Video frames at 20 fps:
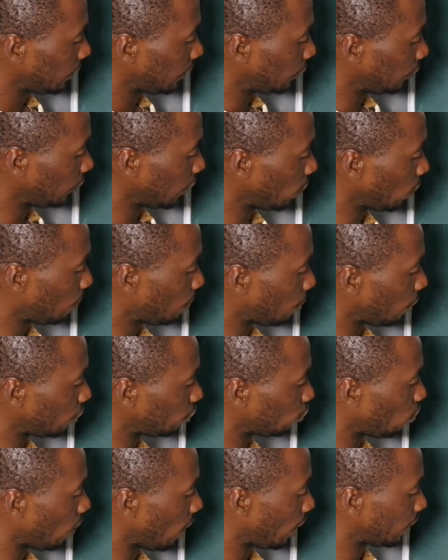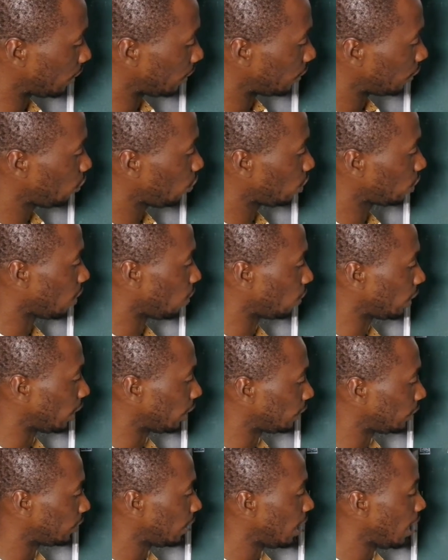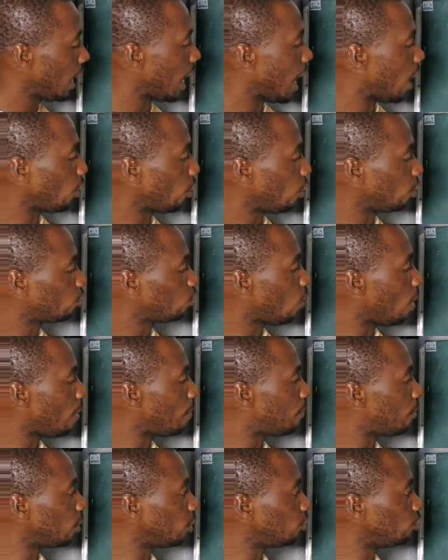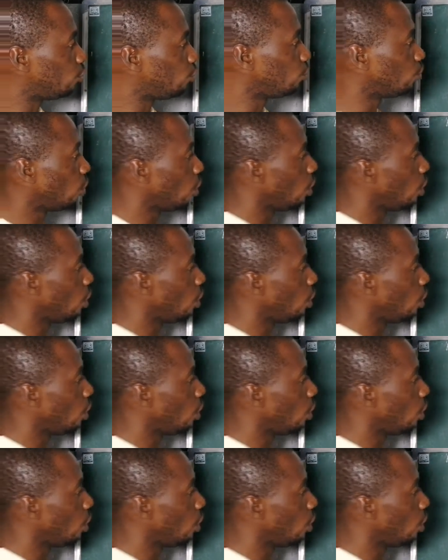0.1. See what I'll get. I'll got 1.2,